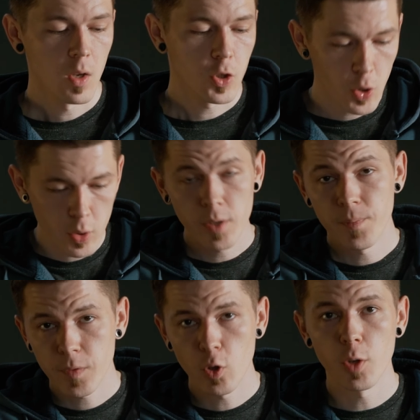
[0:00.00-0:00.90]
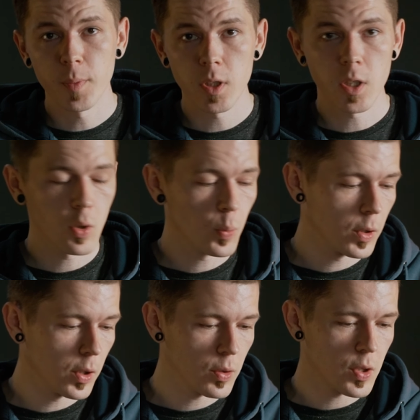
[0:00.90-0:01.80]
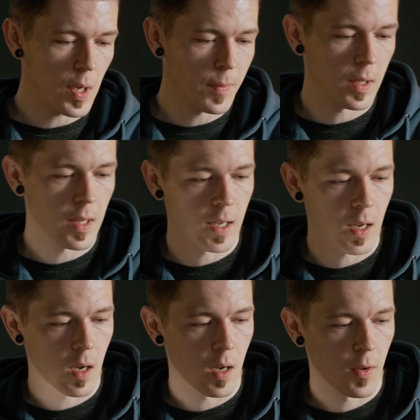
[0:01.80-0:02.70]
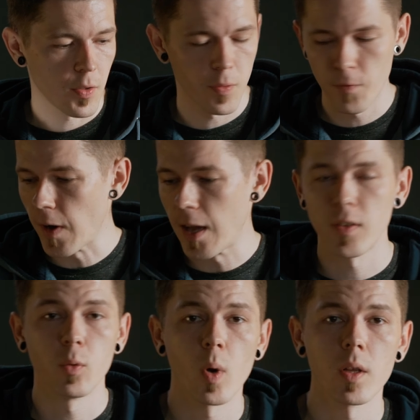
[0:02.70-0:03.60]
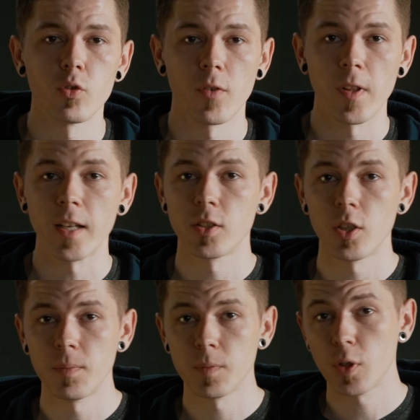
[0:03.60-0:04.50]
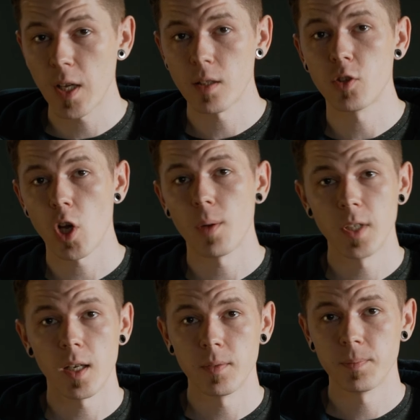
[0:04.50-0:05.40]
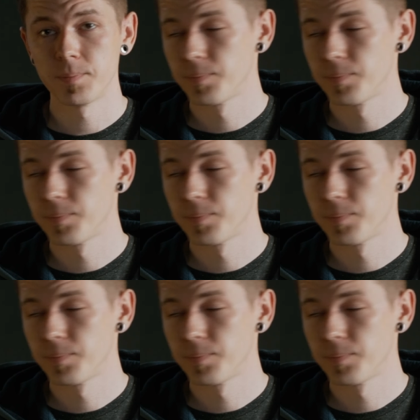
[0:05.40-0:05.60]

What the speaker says: Sure, normally you would use something like a 5-in-1 reflector to get the job done,